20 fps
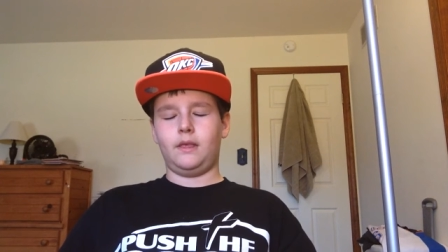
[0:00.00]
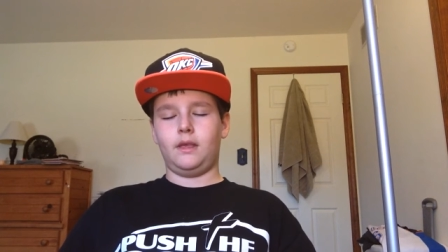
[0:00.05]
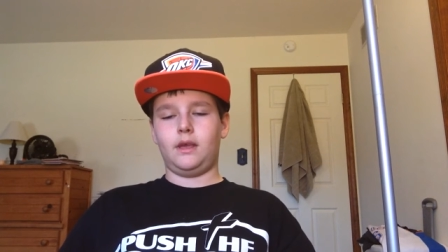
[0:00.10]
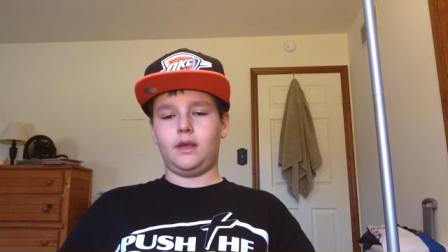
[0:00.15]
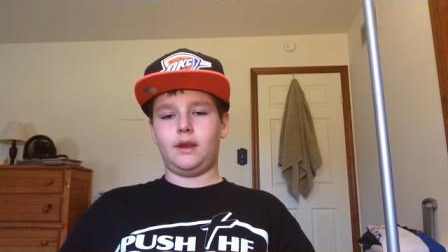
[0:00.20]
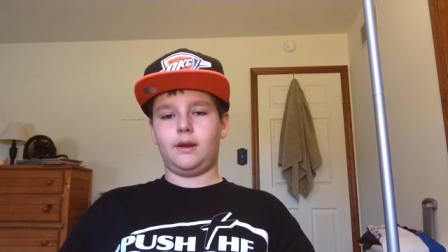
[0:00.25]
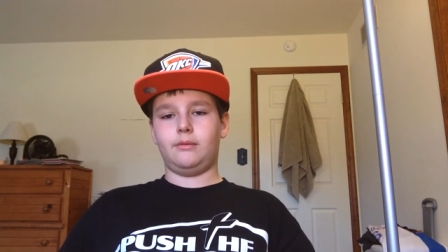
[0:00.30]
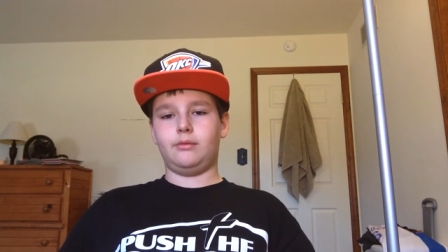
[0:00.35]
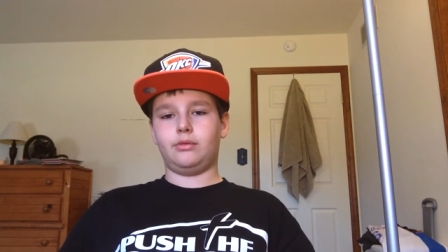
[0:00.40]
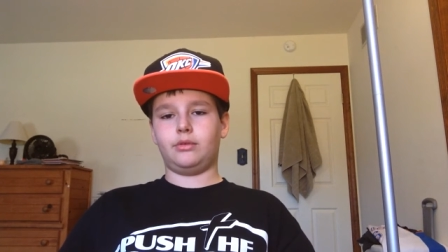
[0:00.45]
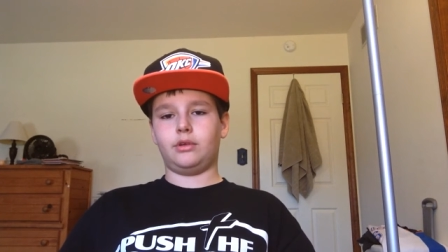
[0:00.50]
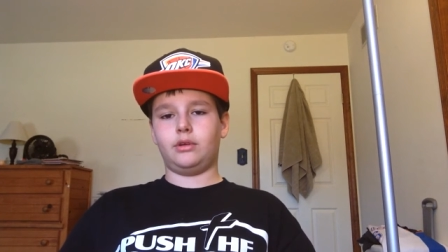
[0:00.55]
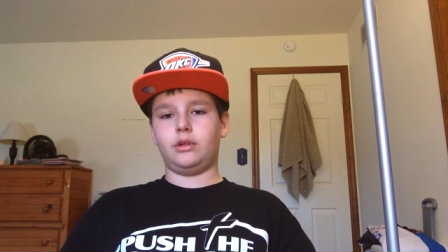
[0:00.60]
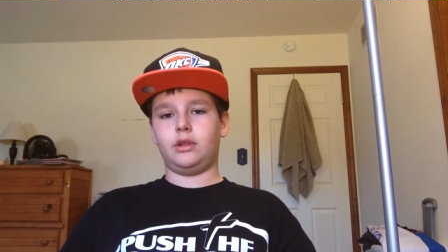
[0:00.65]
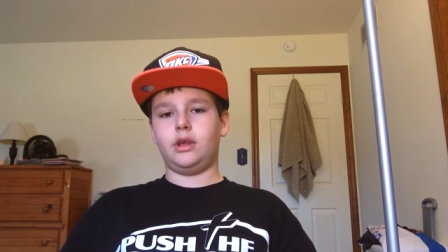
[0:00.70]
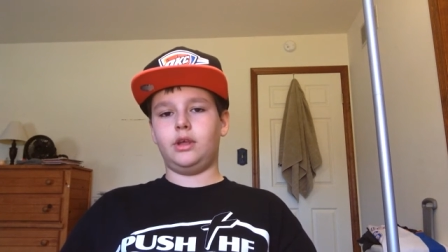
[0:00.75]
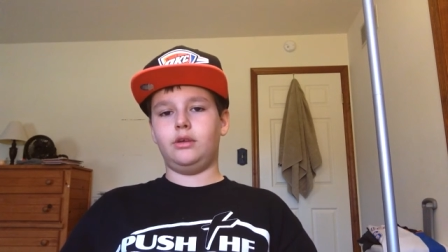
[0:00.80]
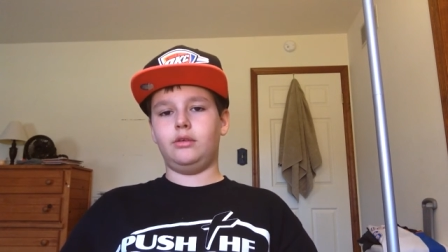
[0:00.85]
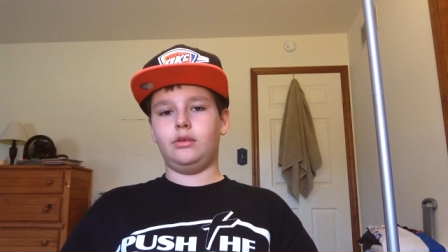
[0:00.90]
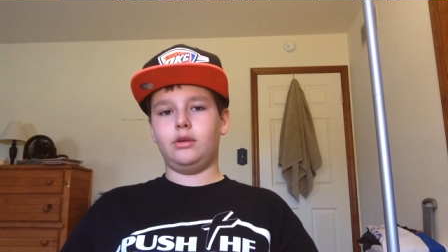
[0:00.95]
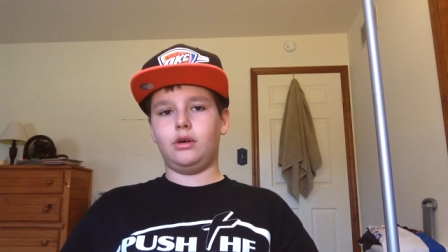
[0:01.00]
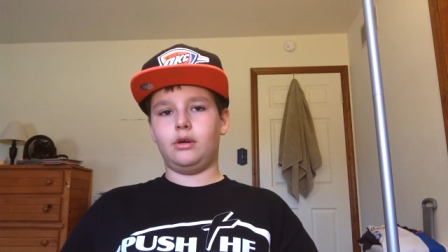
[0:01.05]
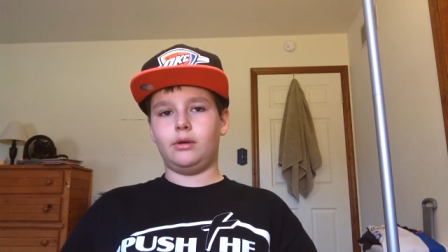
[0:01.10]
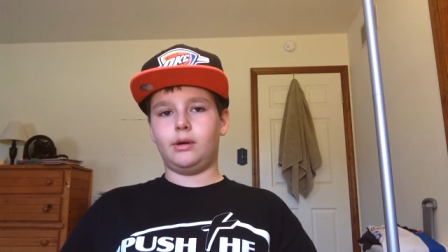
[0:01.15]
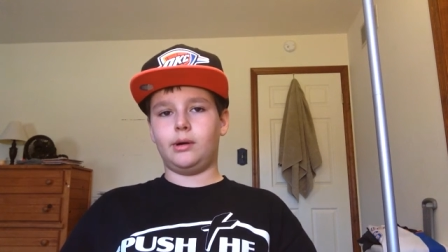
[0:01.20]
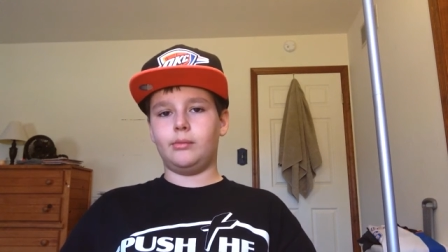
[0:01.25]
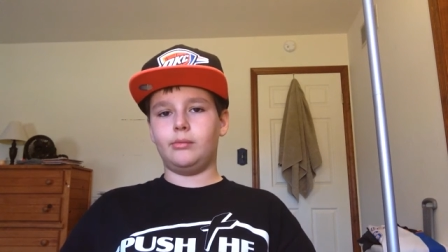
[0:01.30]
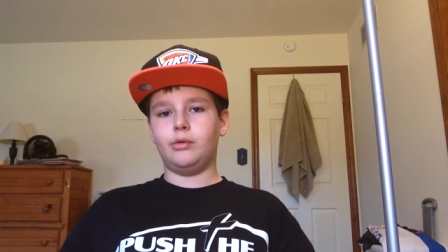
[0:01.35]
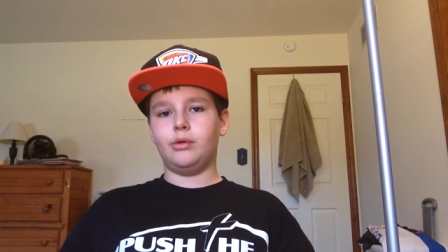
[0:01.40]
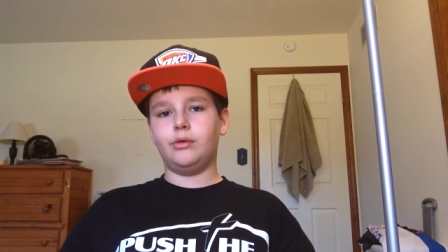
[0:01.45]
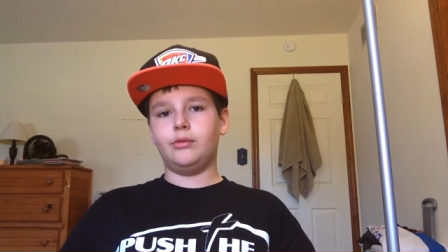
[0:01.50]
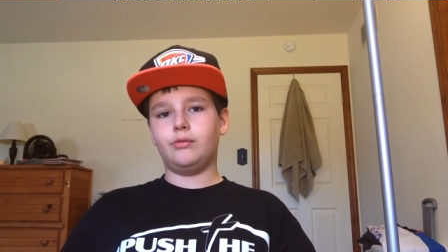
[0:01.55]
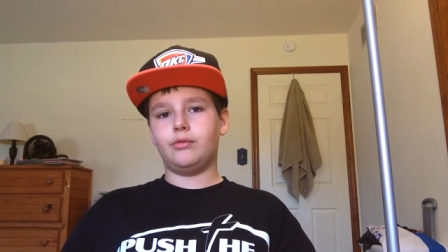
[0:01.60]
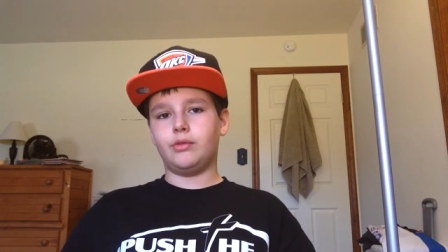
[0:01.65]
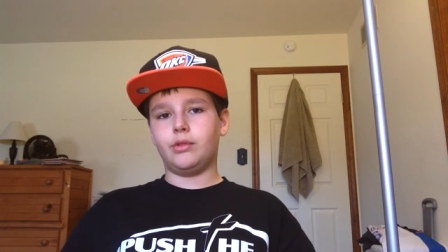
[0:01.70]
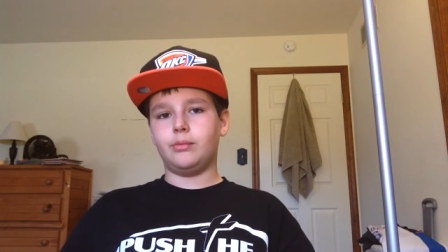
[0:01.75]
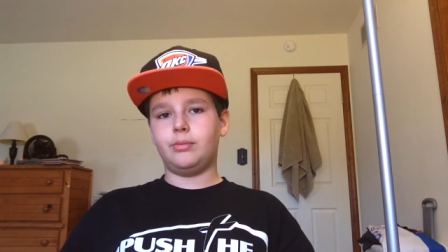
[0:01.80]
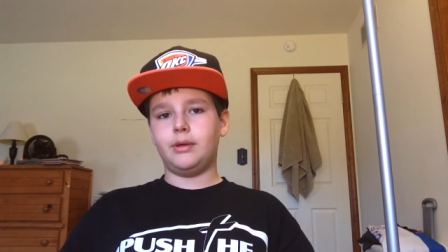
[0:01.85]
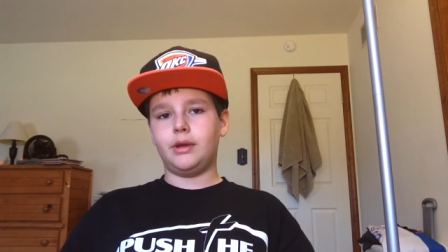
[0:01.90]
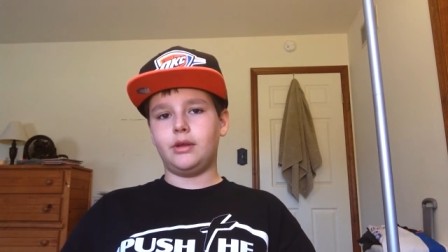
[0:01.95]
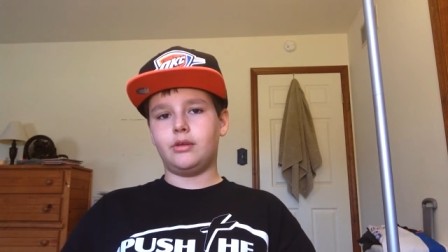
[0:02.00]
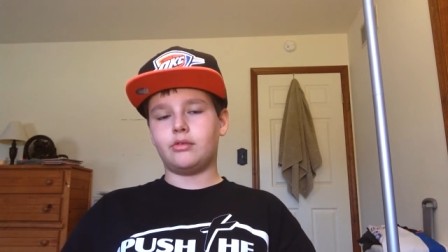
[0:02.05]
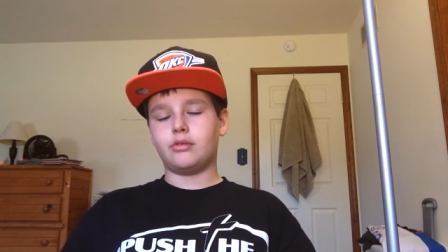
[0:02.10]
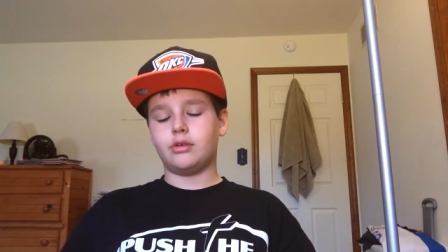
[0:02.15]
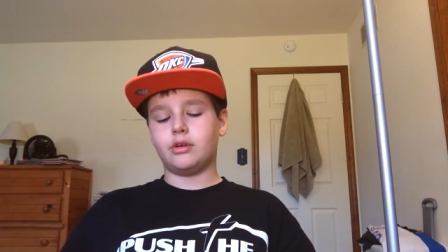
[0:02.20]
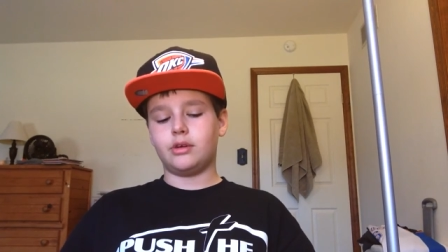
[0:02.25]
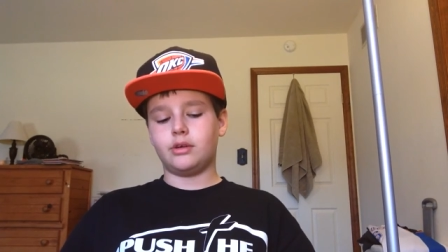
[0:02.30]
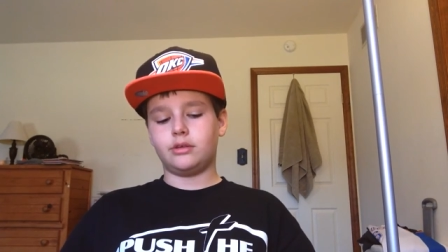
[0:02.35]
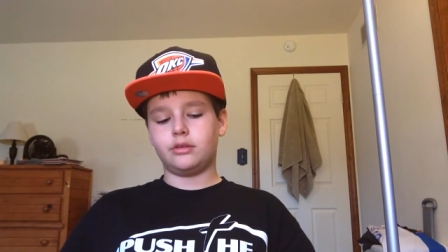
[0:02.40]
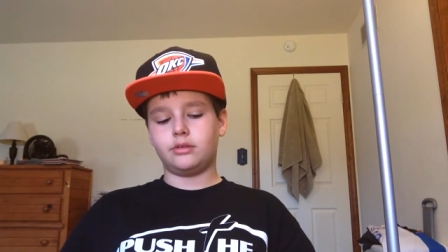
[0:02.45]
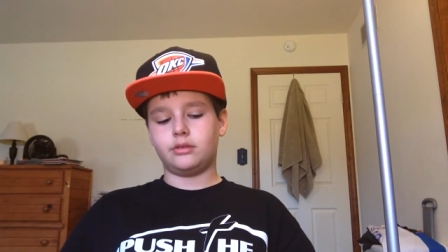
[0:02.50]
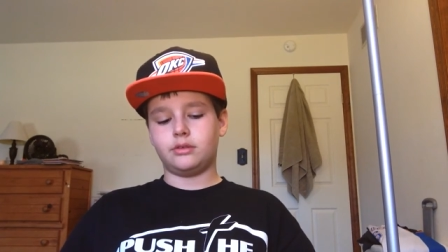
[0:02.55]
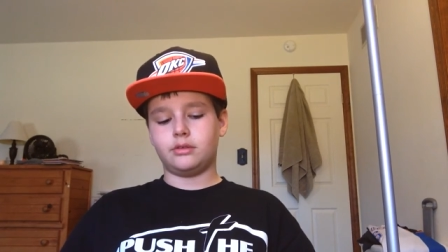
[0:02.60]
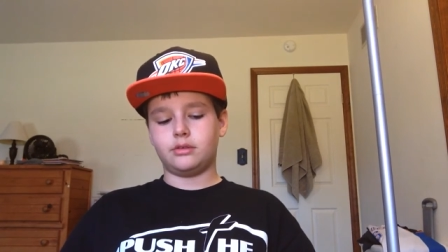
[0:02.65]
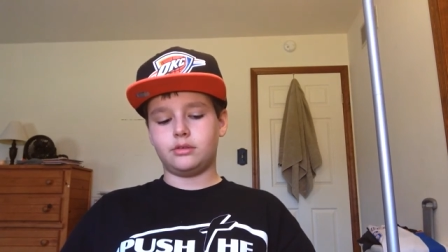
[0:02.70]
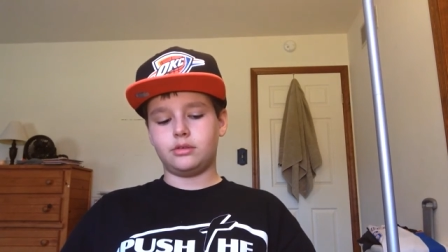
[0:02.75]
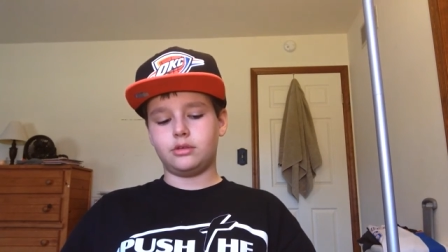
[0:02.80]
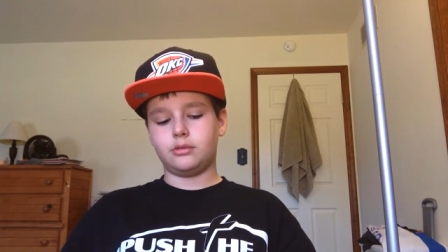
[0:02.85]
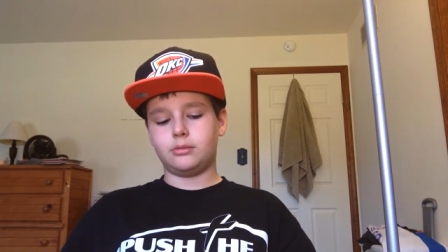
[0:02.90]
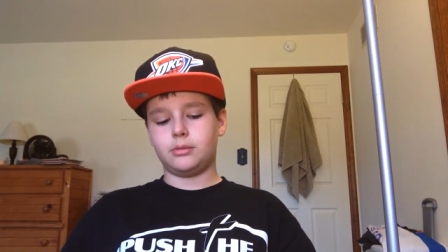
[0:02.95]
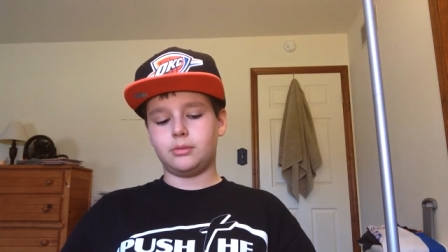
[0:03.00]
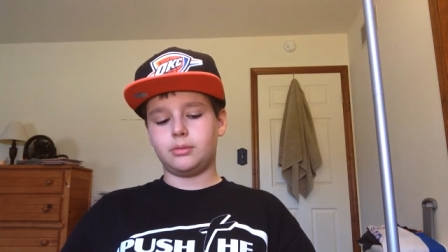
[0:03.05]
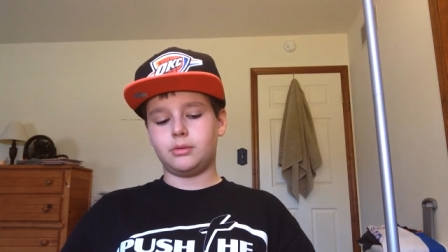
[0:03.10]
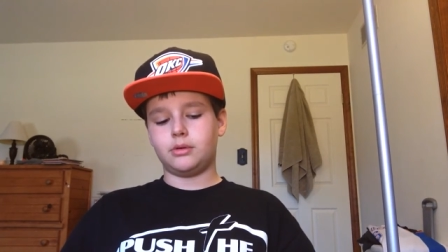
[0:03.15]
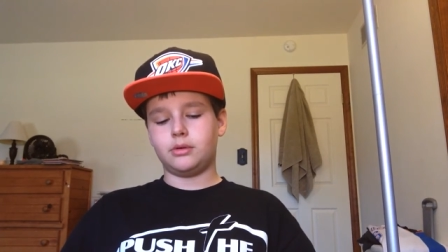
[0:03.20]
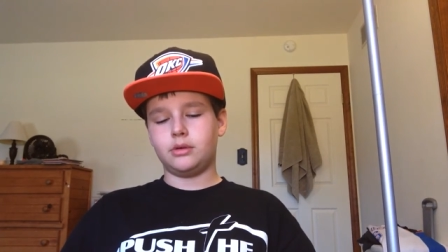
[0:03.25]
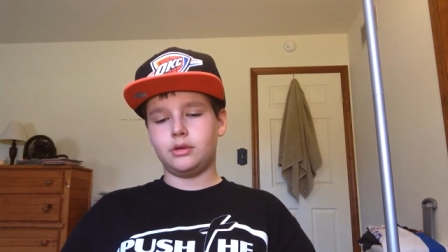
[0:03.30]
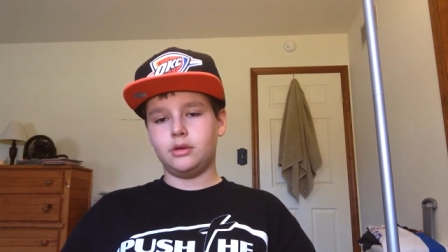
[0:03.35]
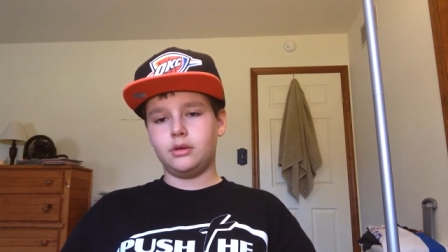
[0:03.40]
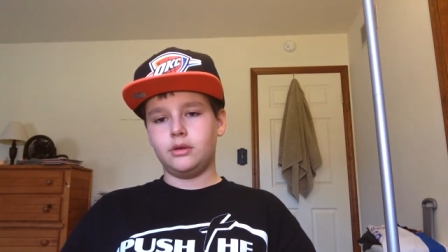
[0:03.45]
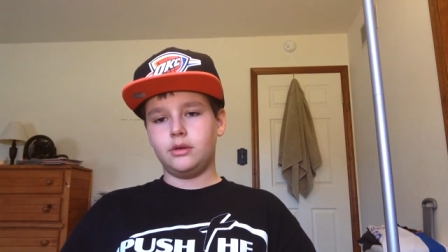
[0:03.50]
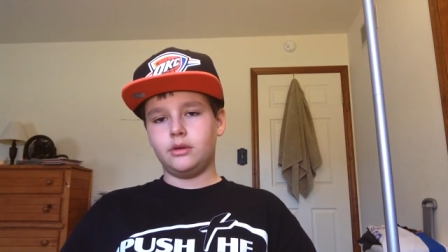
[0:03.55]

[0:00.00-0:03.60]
And I'm just going to let you know I'm rooting for the Patriots in the Super Bowl